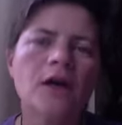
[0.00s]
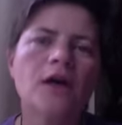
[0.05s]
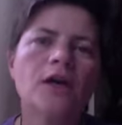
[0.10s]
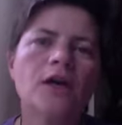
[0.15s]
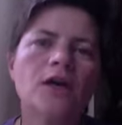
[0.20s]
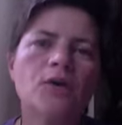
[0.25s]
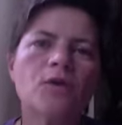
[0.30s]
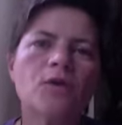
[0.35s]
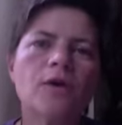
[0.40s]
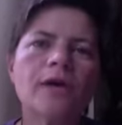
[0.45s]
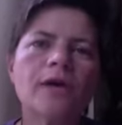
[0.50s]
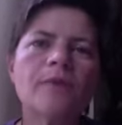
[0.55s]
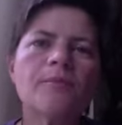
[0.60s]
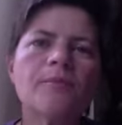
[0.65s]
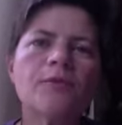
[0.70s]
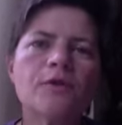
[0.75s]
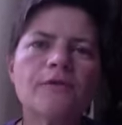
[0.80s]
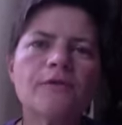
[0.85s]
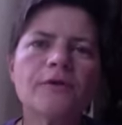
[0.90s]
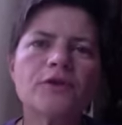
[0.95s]
you will
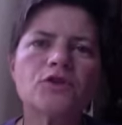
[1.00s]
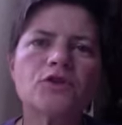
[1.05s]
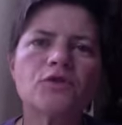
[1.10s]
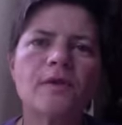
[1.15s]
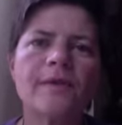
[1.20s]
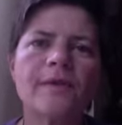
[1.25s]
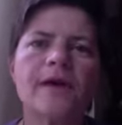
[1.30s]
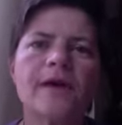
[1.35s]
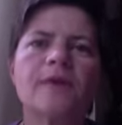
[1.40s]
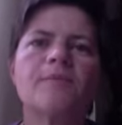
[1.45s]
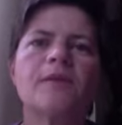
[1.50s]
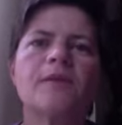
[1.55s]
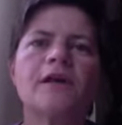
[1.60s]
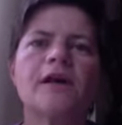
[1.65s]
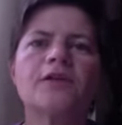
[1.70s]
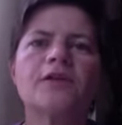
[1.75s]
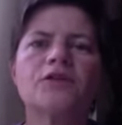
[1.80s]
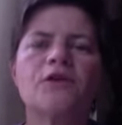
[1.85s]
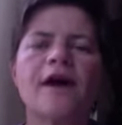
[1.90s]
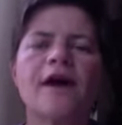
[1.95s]
improve your swimming
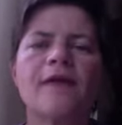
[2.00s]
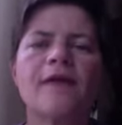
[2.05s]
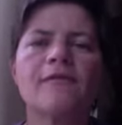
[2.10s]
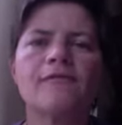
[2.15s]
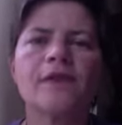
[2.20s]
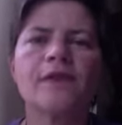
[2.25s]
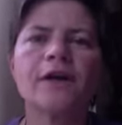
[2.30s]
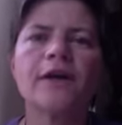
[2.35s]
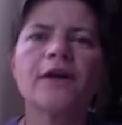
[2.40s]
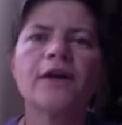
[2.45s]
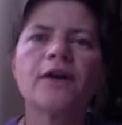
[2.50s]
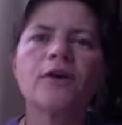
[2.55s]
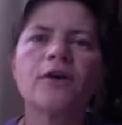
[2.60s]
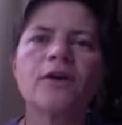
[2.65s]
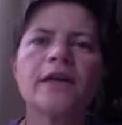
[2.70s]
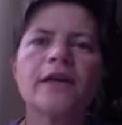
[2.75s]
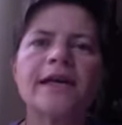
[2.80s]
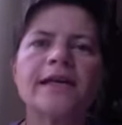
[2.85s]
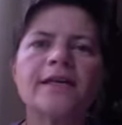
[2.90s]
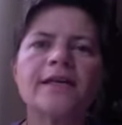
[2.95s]
because you will have a very
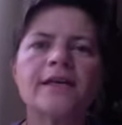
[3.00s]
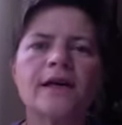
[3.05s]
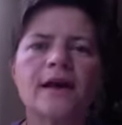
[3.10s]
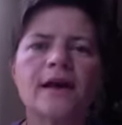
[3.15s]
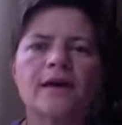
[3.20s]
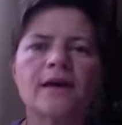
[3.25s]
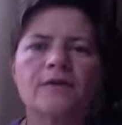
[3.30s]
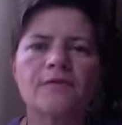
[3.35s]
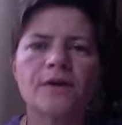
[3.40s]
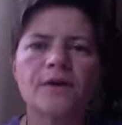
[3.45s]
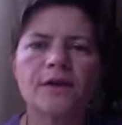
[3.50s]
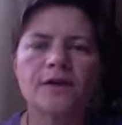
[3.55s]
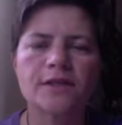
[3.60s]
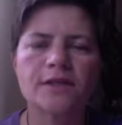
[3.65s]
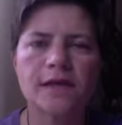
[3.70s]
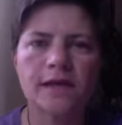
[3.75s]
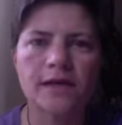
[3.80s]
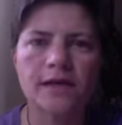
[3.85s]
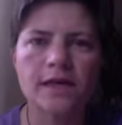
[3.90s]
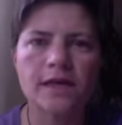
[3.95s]
early indicator of when your
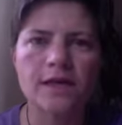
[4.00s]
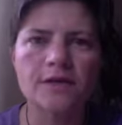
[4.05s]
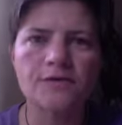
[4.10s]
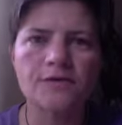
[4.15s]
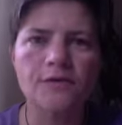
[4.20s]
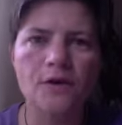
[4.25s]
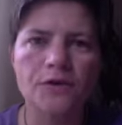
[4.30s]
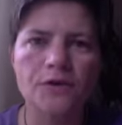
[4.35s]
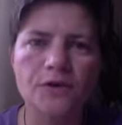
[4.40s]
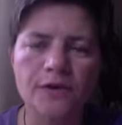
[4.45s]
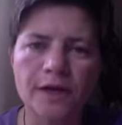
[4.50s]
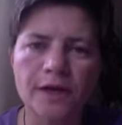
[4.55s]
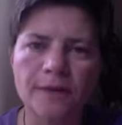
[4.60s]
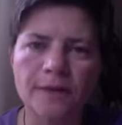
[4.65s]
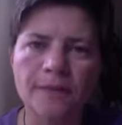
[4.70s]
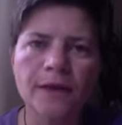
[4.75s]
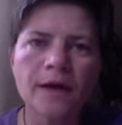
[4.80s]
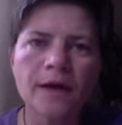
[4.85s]
technique is faltering.